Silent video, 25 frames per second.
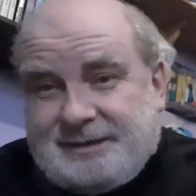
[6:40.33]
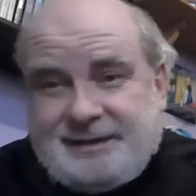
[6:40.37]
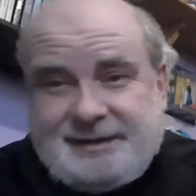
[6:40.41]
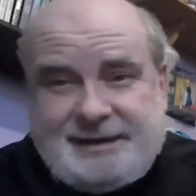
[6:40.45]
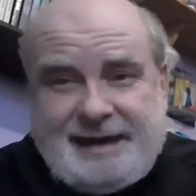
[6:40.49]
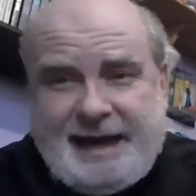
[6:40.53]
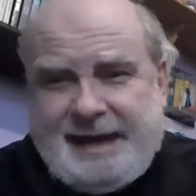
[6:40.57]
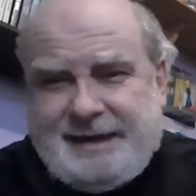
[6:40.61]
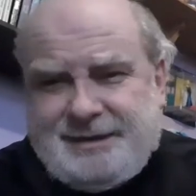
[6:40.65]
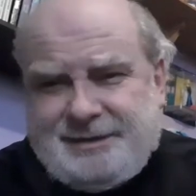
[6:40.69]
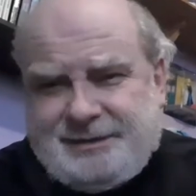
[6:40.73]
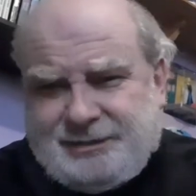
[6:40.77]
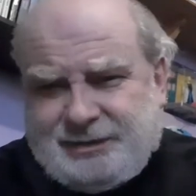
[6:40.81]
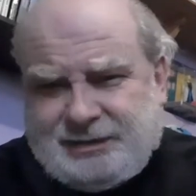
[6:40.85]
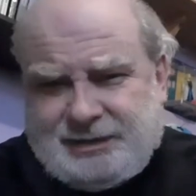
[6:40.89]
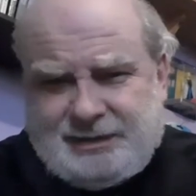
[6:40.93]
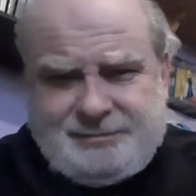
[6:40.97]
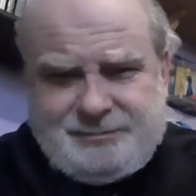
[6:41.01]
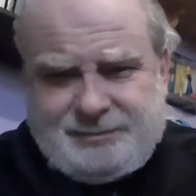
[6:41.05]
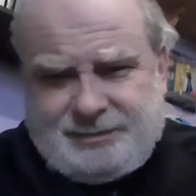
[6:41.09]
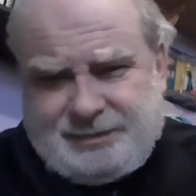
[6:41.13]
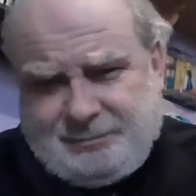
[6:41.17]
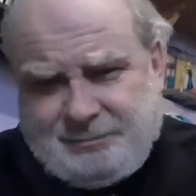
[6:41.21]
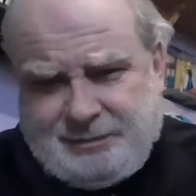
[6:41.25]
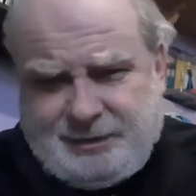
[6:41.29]
Kent
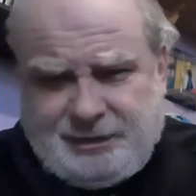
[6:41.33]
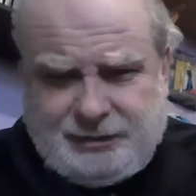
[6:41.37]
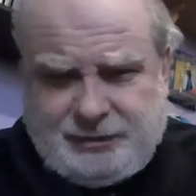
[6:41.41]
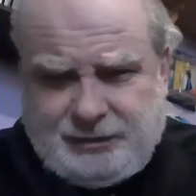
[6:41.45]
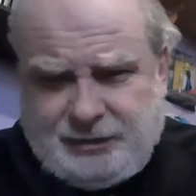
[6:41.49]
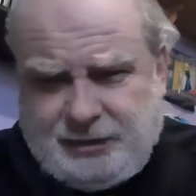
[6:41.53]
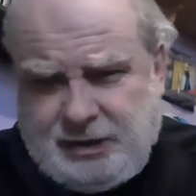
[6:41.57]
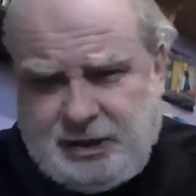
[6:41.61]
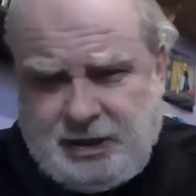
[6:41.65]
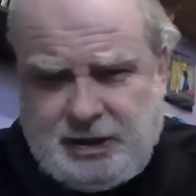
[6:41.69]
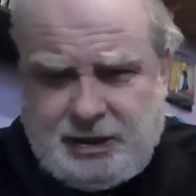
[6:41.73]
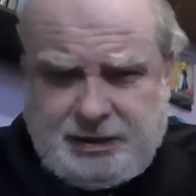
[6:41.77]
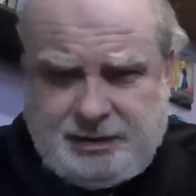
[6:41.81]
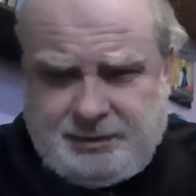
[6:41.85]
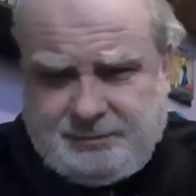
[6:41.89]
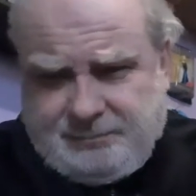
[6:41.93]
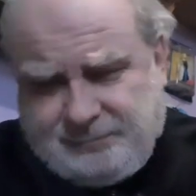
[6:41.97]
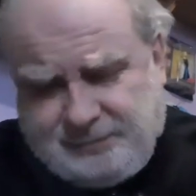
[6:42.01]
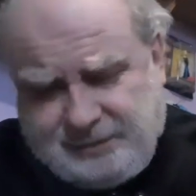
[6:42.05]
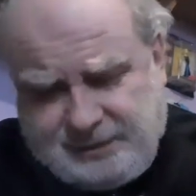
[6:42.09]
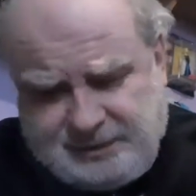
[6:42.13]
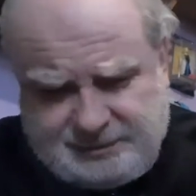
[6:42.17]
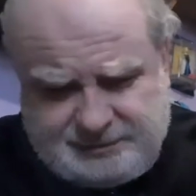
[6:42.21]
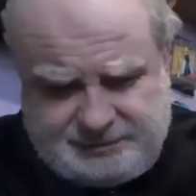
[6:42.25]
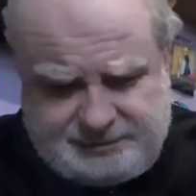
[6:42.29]
seems to be the name.
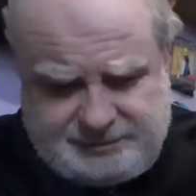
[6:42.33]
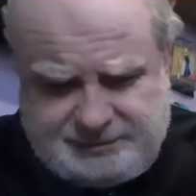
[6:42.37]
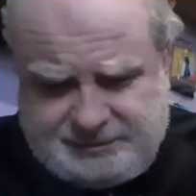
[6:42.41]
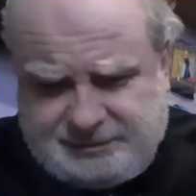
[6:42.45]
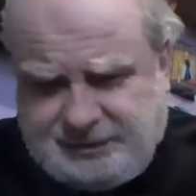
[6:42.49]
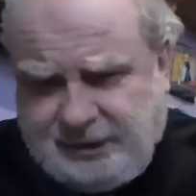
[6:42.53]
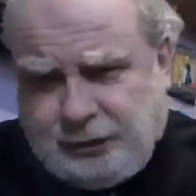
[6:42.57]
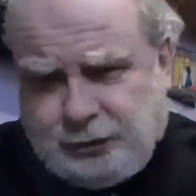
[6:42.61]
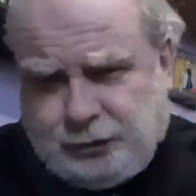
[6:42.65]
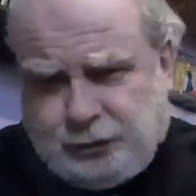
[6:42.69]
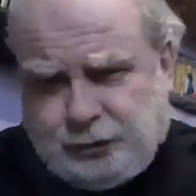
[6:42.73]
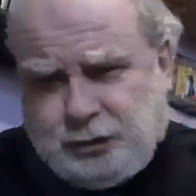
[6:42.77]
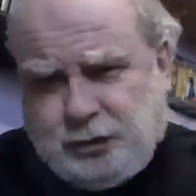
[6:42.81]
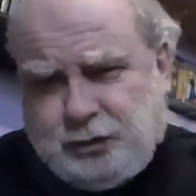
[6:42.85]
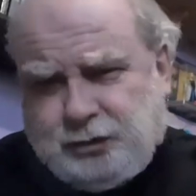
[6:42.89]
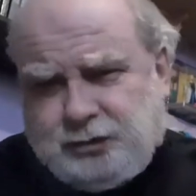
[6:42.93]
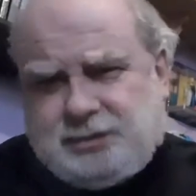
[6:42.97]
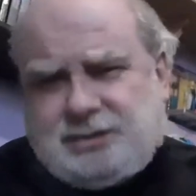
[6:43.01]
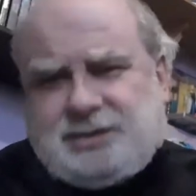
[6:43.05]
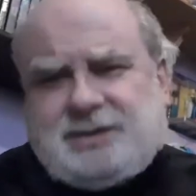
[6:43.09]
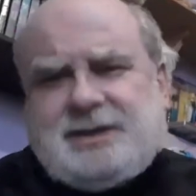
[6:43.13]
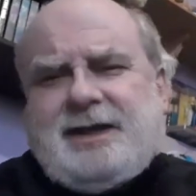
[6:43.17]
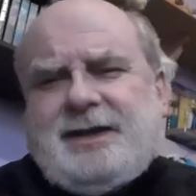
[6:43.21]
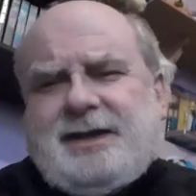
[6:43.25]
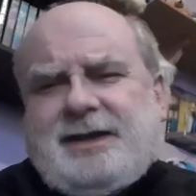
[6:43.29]
Yes, a good
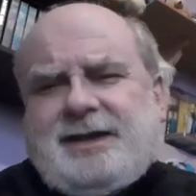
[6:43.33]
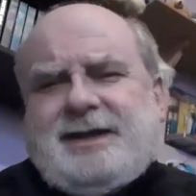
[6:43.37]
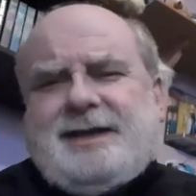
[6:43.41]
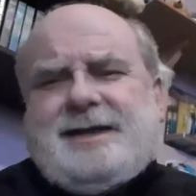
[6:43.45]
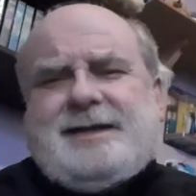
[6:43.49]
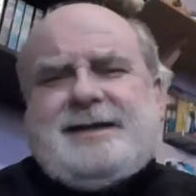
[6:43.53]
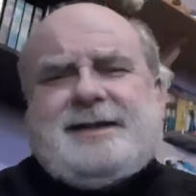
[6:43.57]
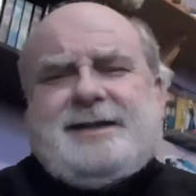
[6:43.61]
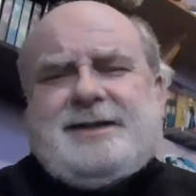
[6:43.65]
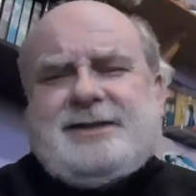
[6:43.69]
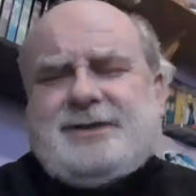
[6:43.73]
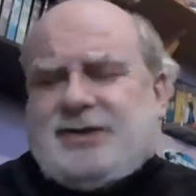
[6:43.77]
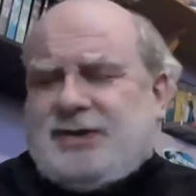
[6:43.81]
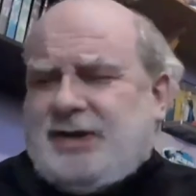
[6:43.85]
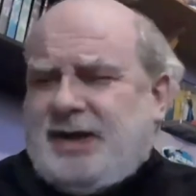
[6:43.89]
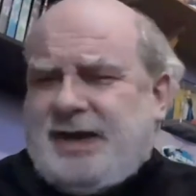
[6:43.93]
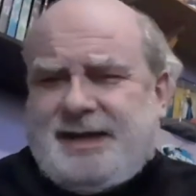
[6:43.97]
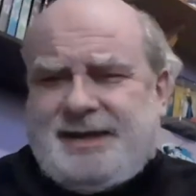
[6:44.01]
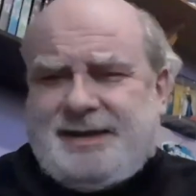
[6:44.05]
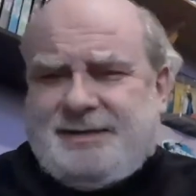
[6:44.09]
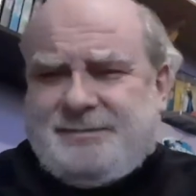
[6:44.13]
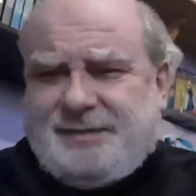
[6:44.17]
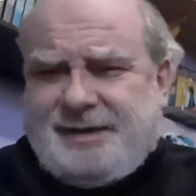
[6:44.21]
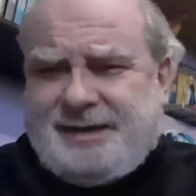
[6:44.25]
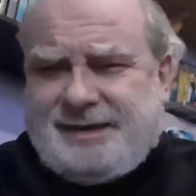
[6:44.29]
solid English
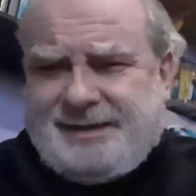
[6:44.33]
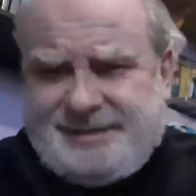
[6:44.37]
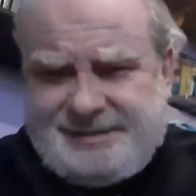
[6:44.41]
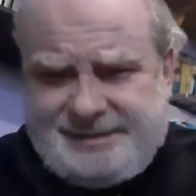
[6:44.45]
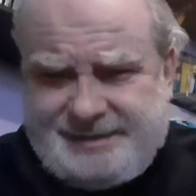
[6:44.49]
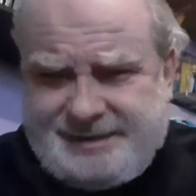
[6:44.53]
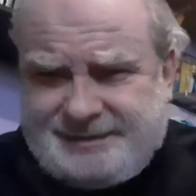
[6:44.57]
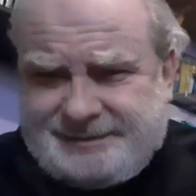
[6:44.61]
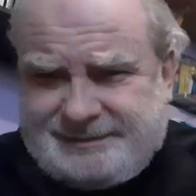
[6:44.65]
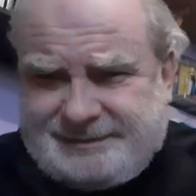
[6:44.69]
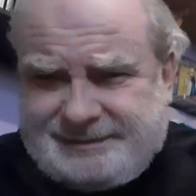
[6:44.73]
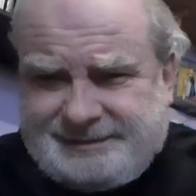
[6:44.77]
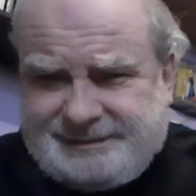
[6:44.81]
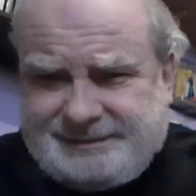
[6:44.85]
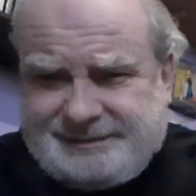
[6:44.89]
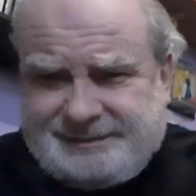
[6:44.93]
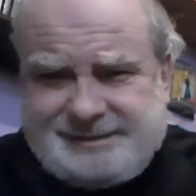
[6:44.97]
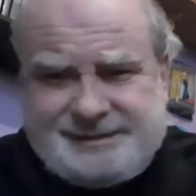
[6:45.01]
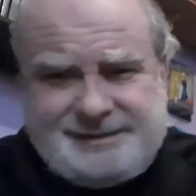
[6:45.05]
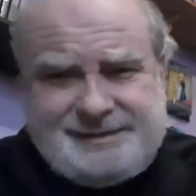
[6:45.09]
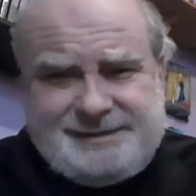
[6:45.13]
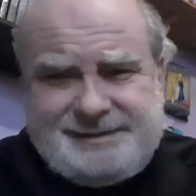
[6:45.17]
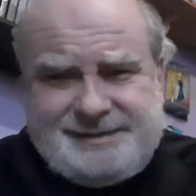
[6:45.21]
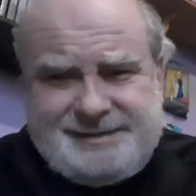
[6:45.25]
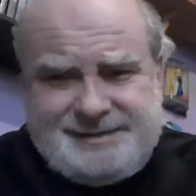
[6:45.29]
name. Eh? Yes,
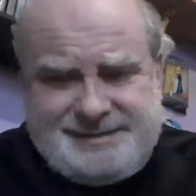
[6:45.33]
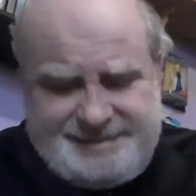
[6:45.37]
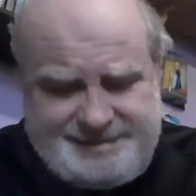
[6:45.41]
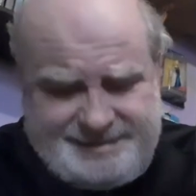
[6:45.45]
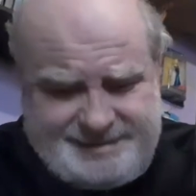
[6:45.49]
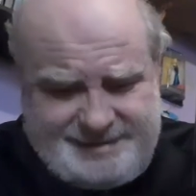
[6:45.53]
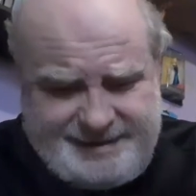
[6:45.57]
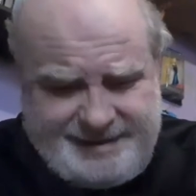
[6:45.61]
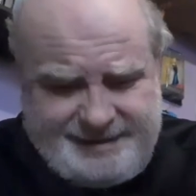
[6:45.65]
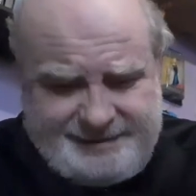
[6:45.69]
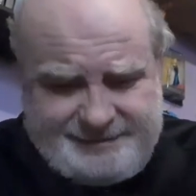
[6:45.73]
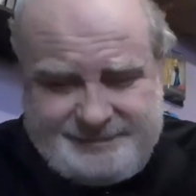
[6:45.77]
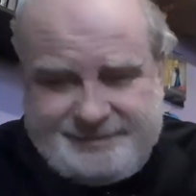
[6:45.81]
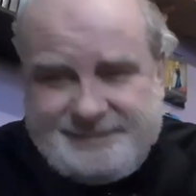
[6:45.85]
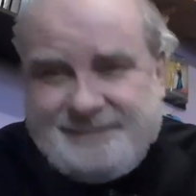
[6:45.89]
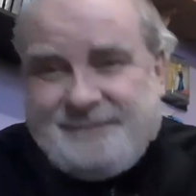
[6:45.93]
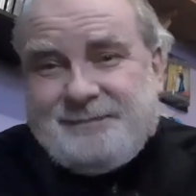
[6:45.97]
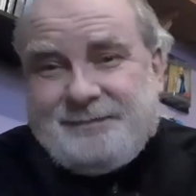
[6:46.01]
yes.